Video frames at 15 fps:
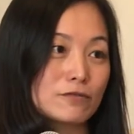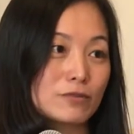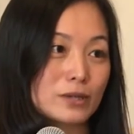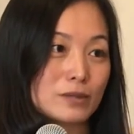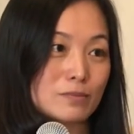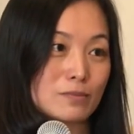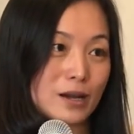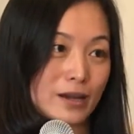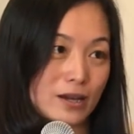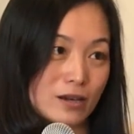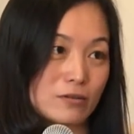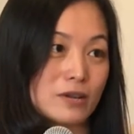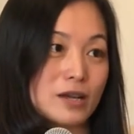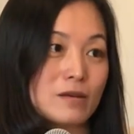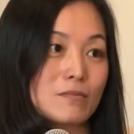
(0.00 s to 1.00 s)
with my
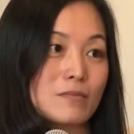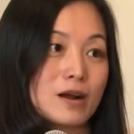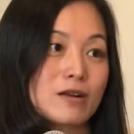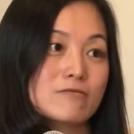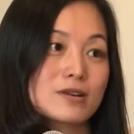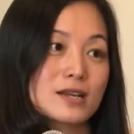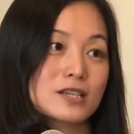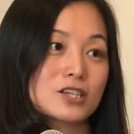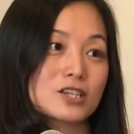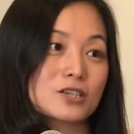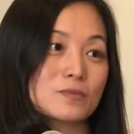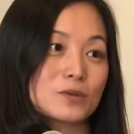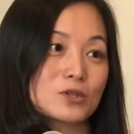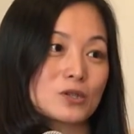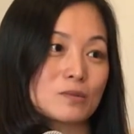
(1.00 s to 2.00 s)
career, my
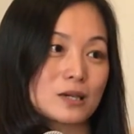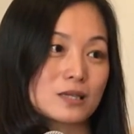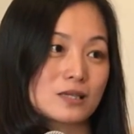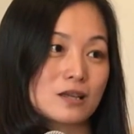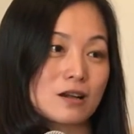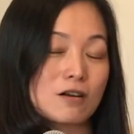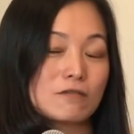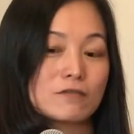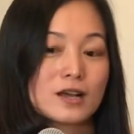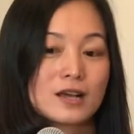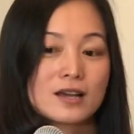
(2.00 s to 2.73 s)
relationship between myself